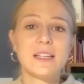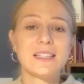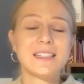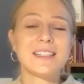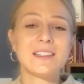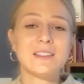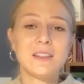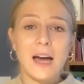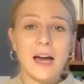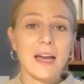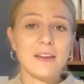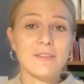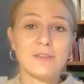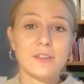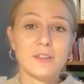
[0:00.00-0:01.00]
This is a
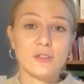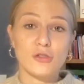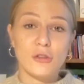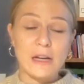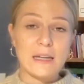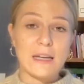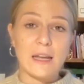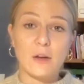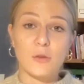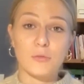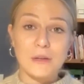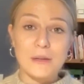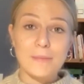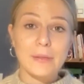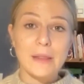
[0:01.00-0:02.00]
live training
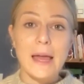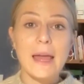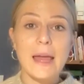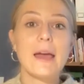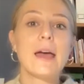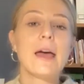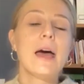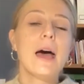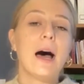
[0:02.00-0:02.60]
replay.